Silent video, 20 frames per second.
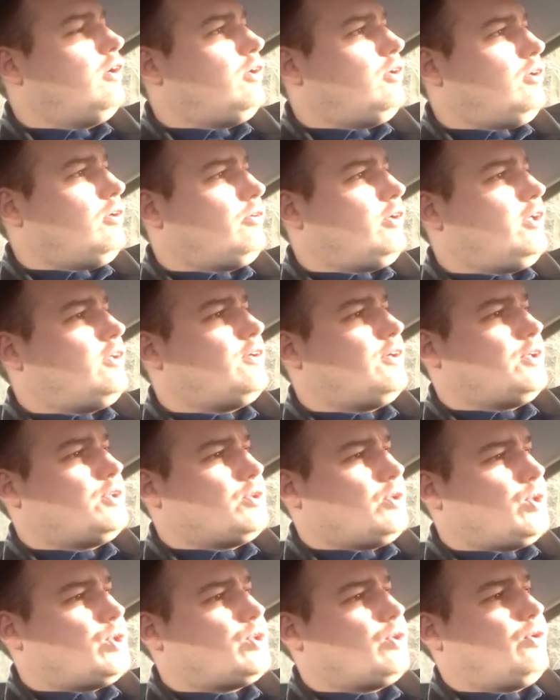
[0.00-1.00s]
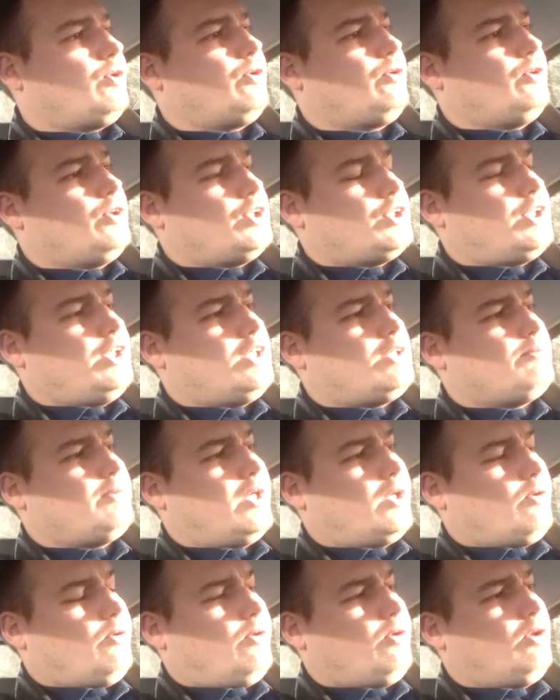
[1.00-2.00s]
You don't need to exhaust oil. You just need to
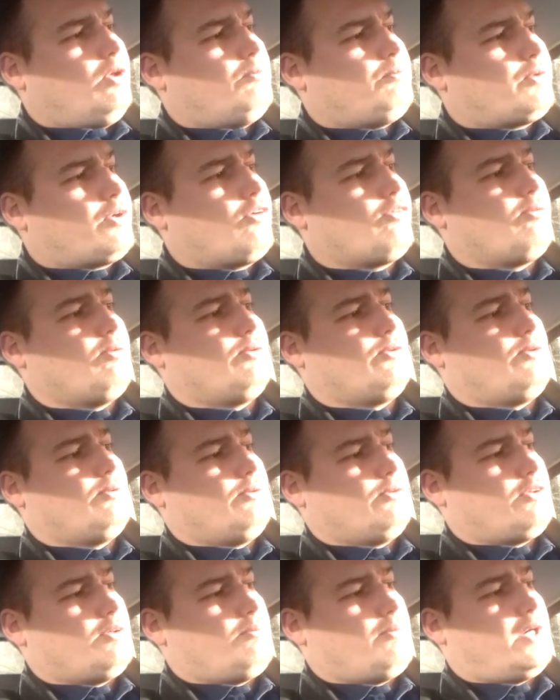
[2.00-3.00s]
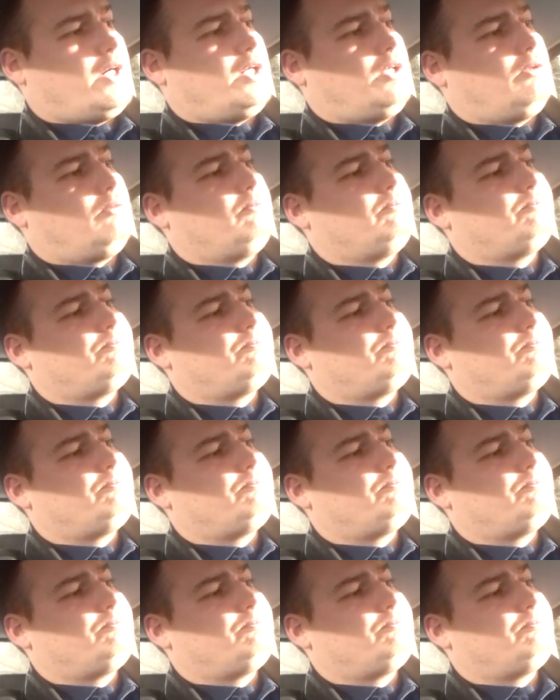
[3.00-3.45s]
make oil unprofitable to mine.